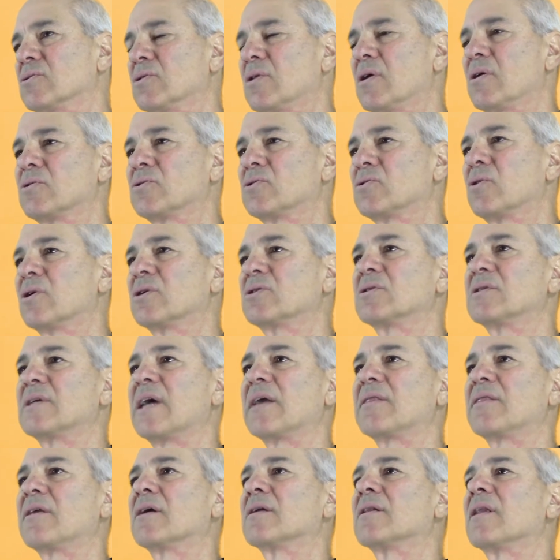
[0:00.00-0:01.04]
There are sources
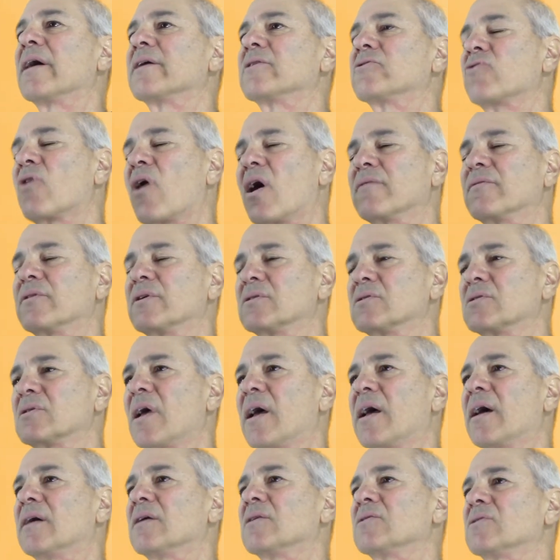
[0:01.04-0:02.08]
out there like Driving
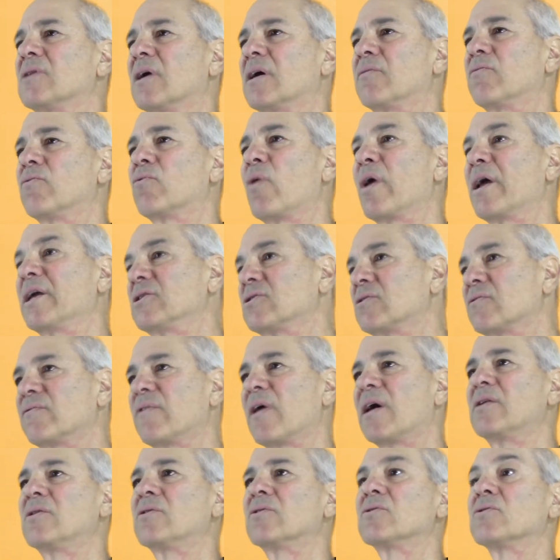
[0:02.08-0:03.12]
Sales that rates
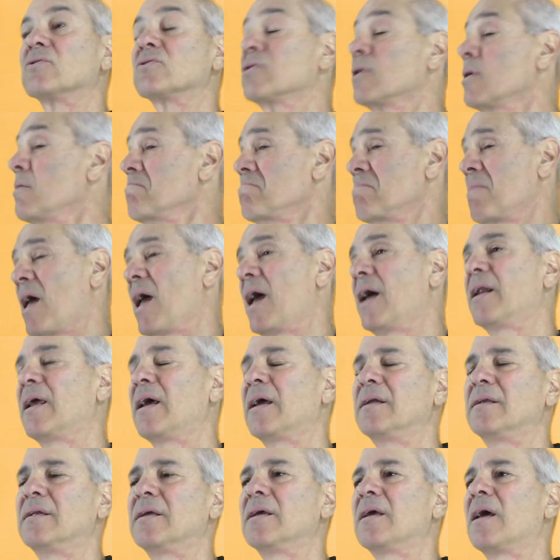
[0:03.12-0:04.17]
vendors.
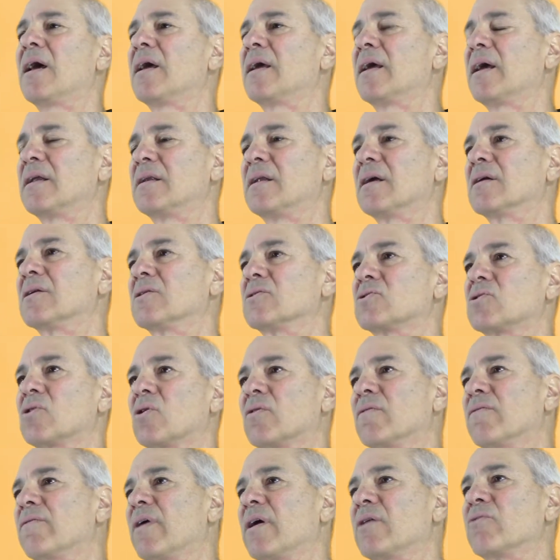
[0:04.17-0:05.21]
NADA had done a
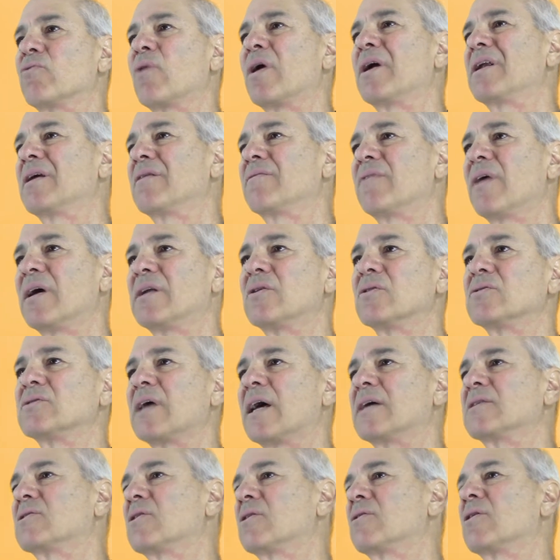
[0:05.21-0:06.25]
survey rating vendors
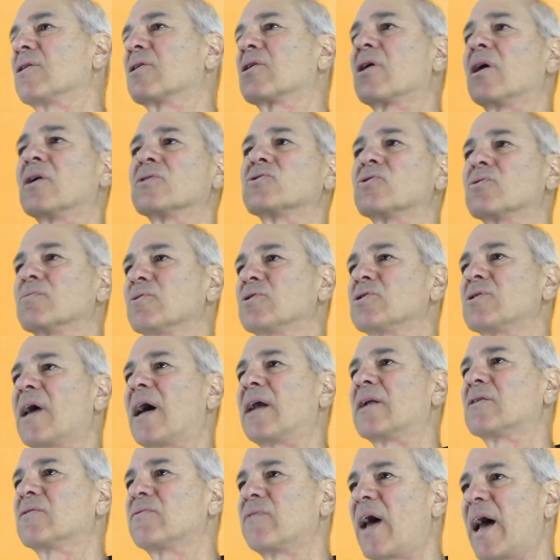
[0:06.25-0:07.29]
as to their customer
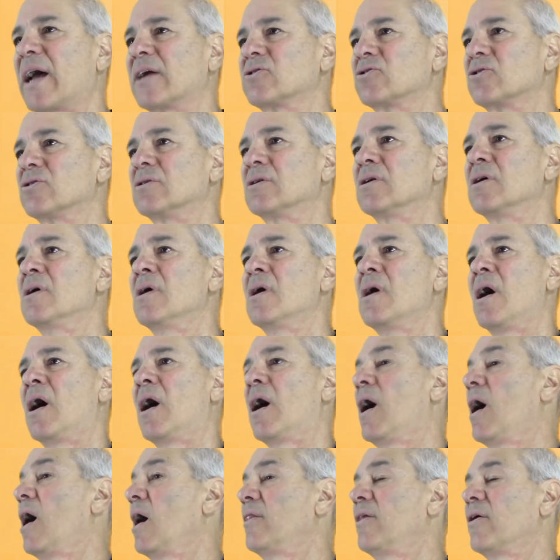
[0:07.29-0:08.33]
satisfaction.
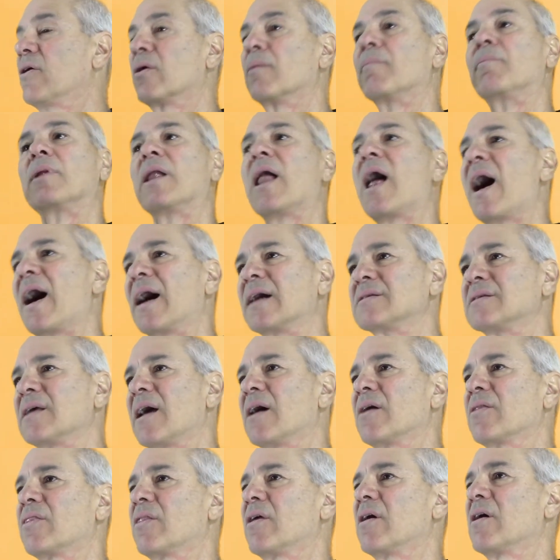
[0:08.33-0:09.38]
There are blogs
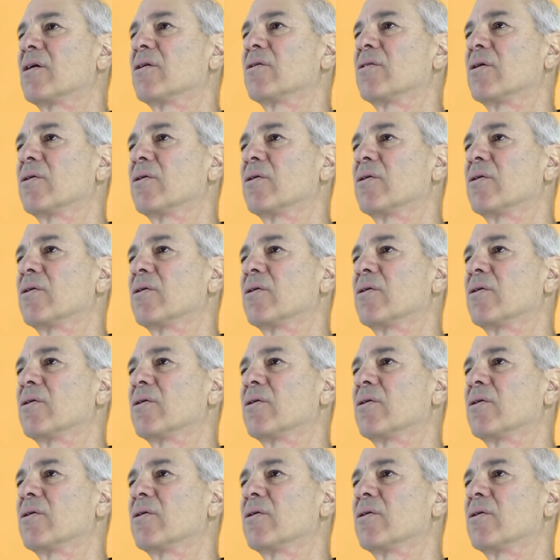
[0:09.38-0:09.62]
out there.